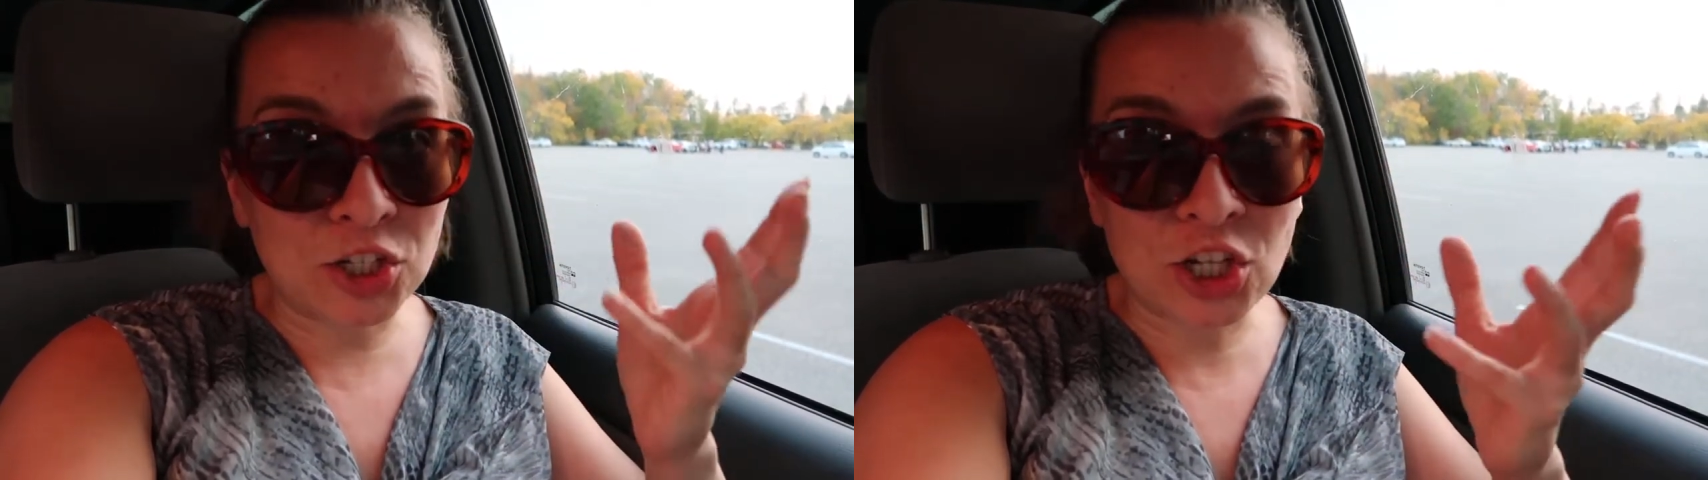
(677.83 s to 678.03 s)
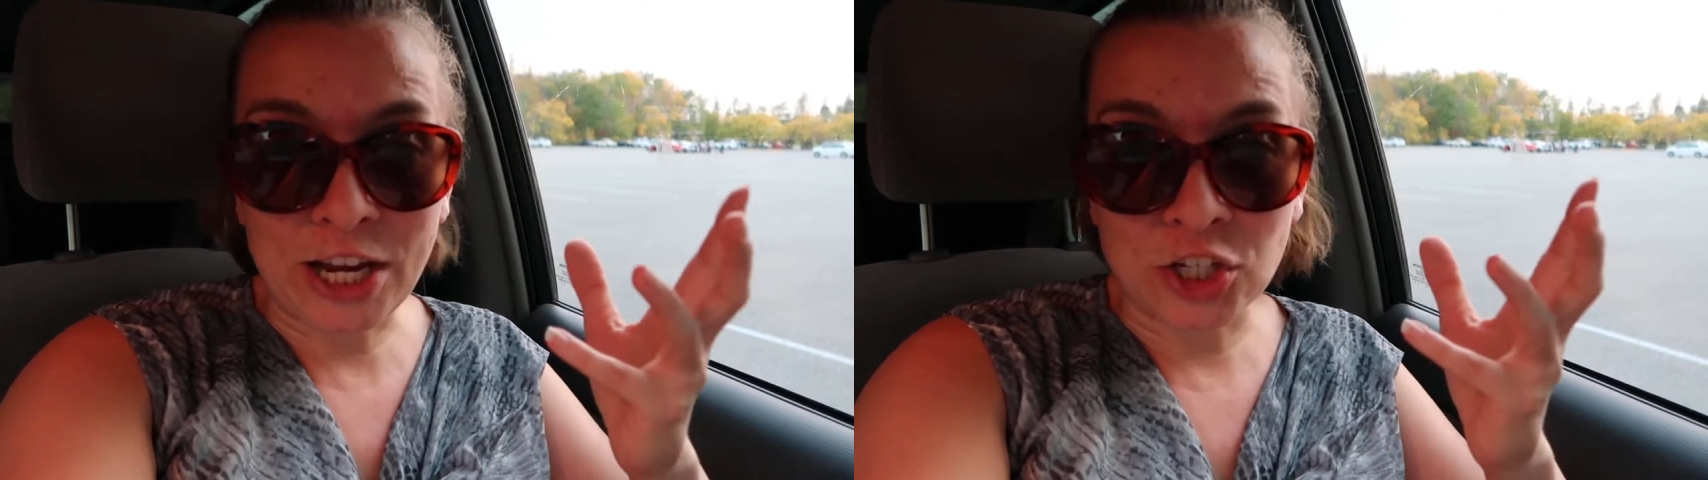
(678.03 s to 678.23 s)

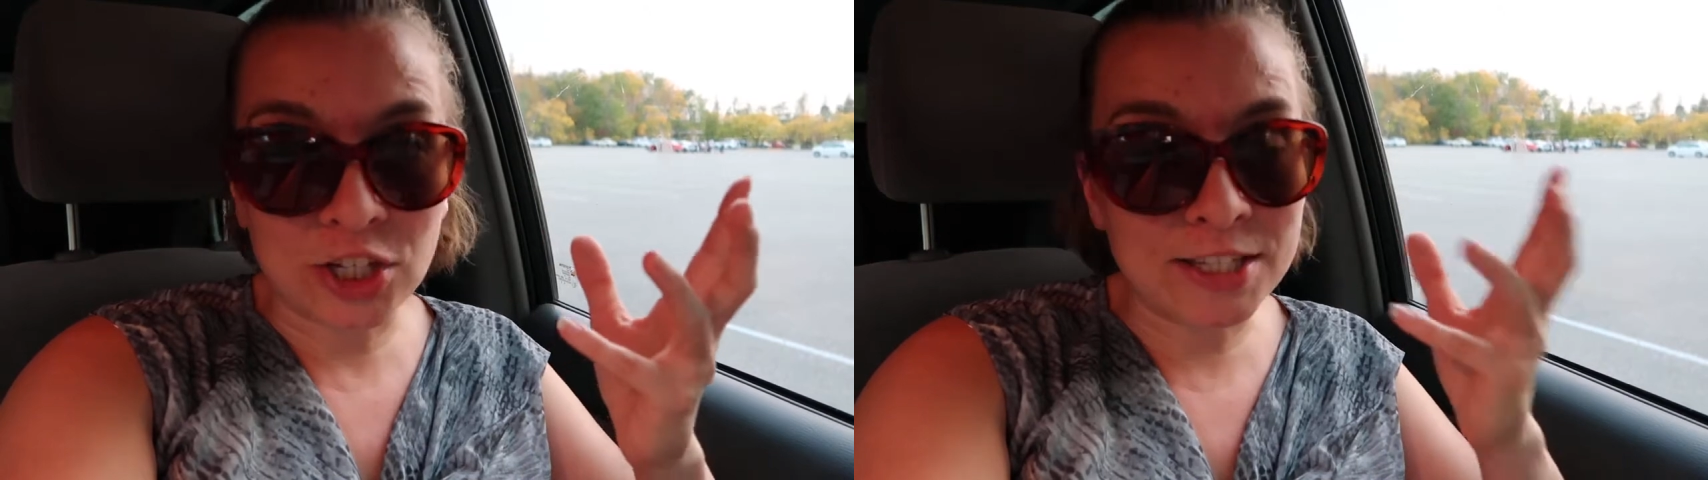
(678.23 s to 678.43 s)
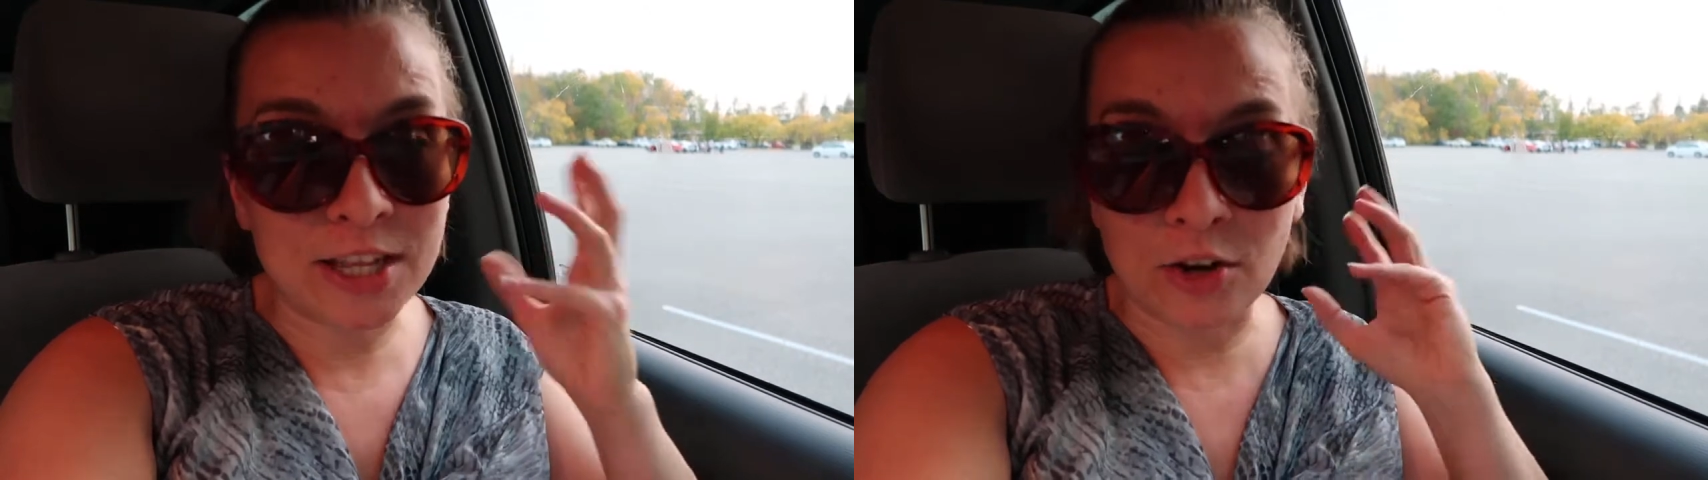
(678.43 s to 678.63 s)

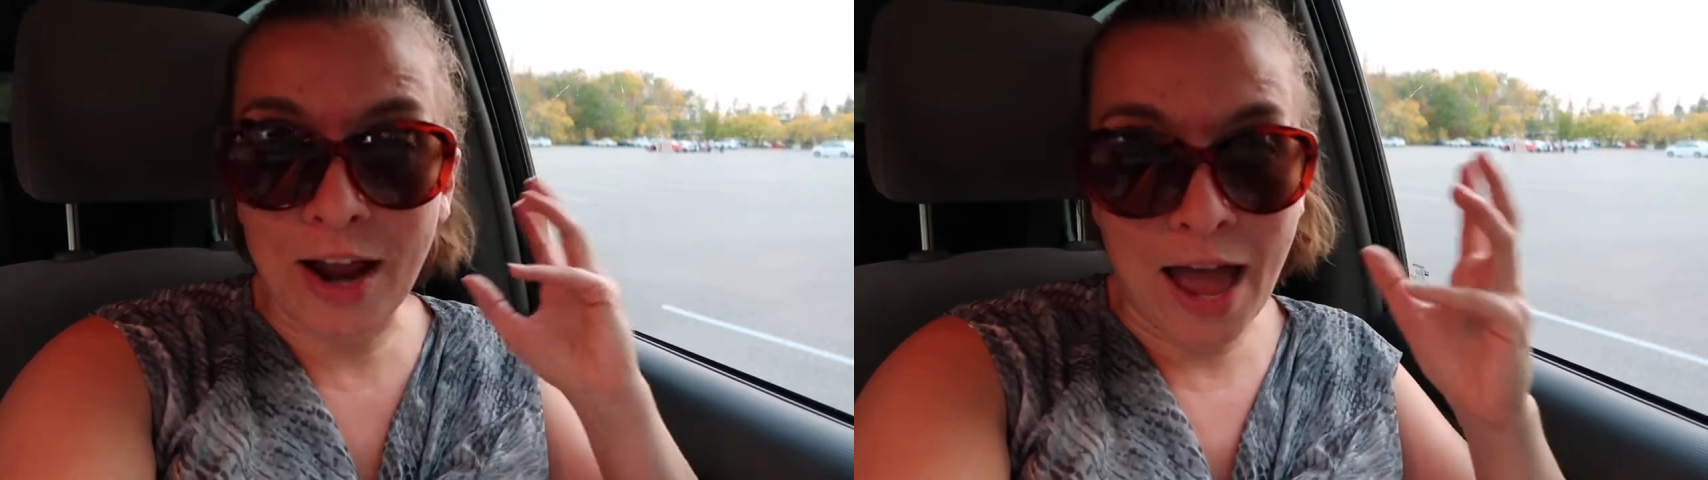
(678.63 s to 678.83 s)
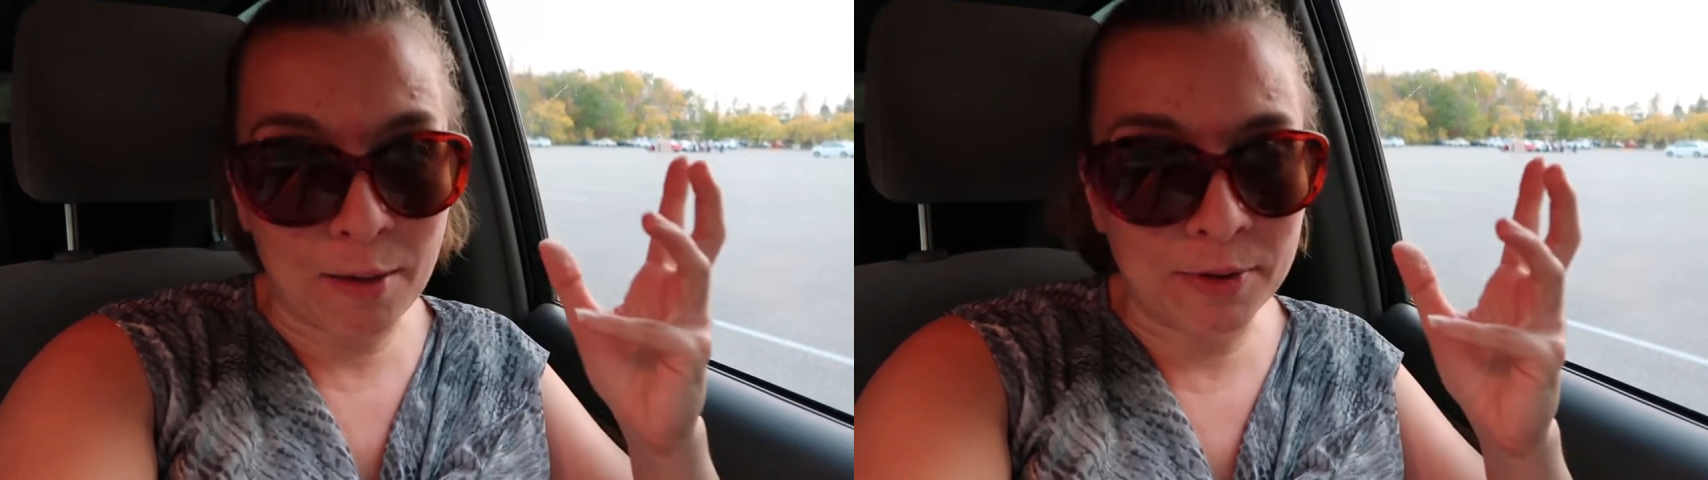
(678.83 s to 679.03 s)
changes that are
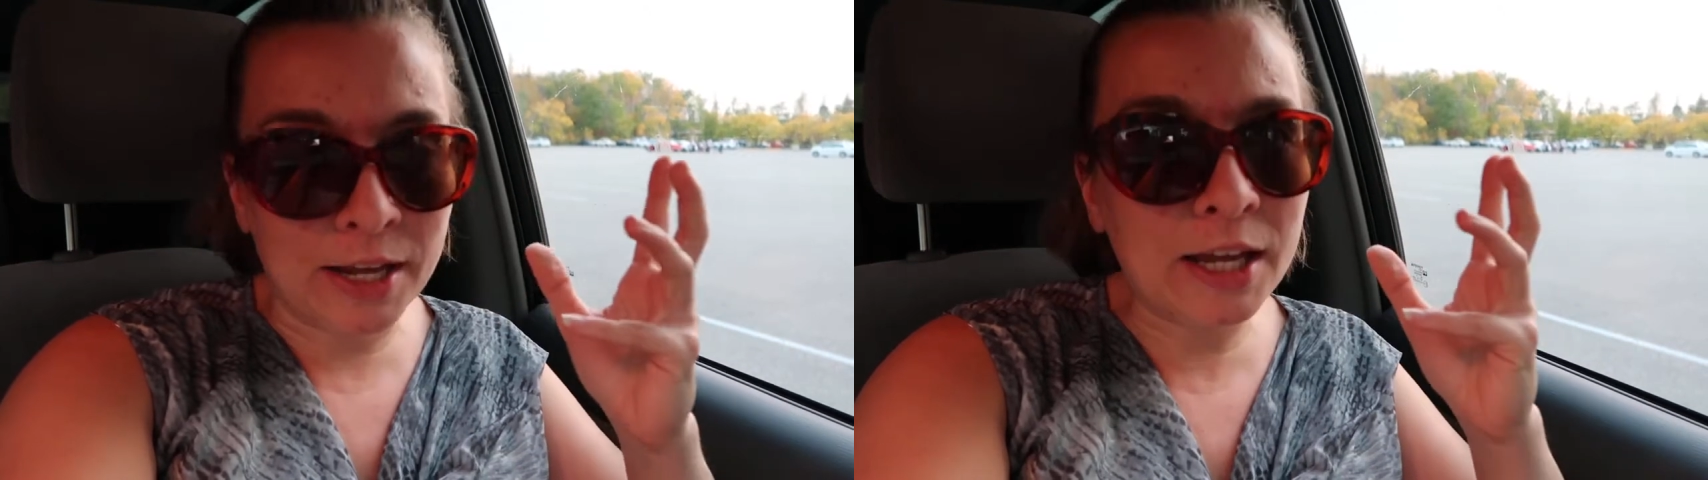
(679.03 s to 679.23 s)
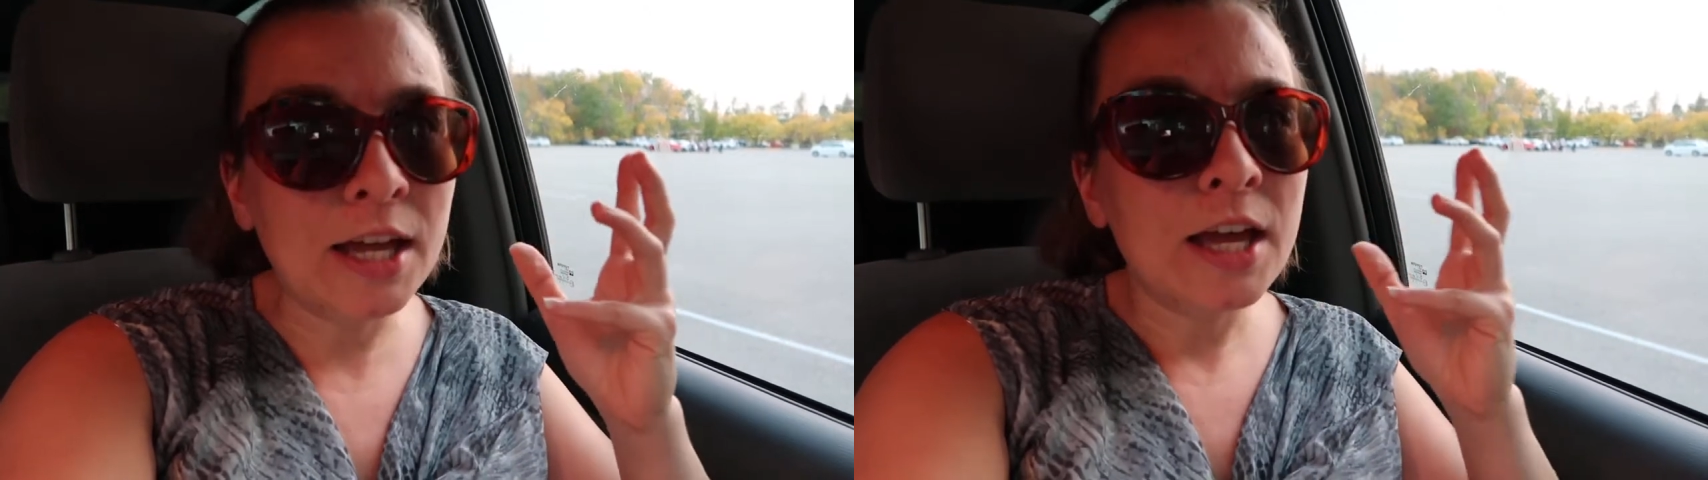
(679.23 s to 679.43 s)

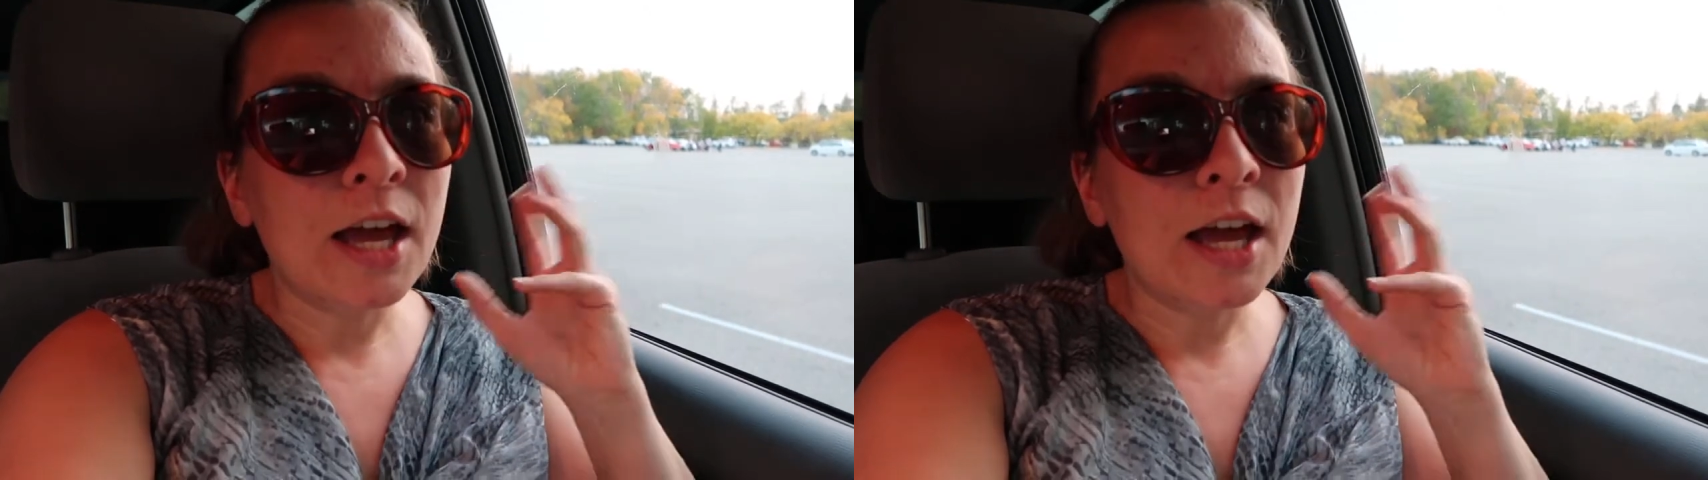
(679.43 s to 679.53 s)
happening.